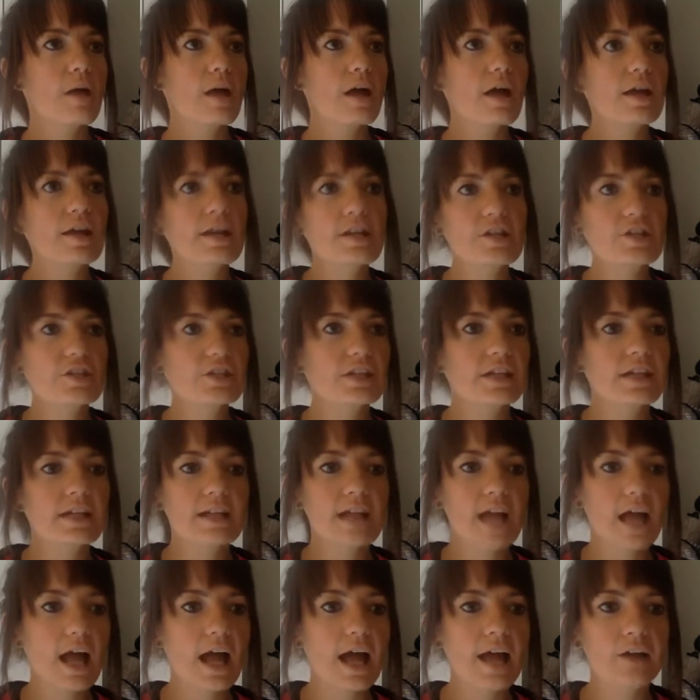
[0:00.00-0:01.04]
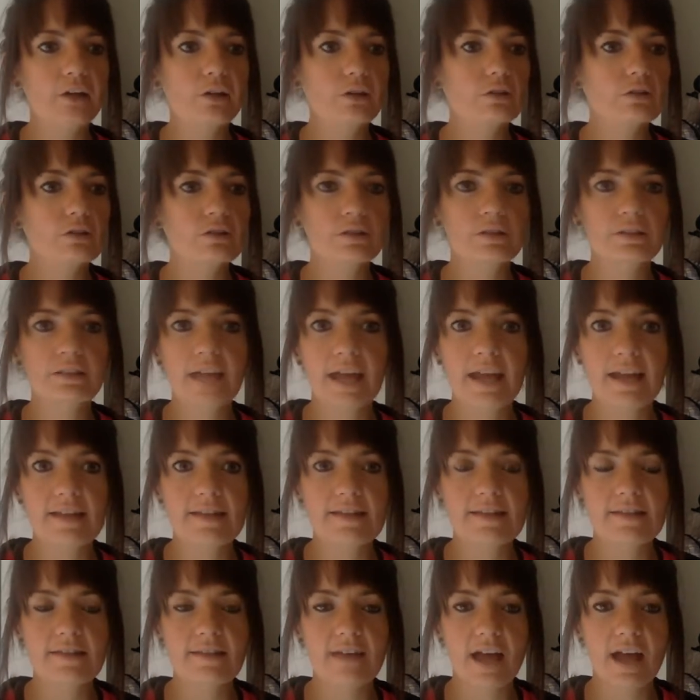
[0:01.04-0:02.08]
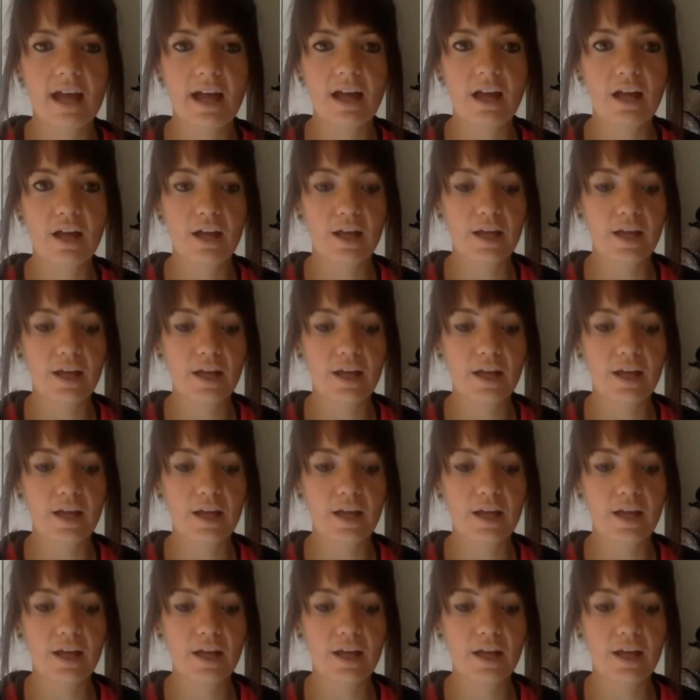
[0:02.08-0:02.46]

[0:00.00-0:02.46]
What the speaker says: Initially I couldn't get into that.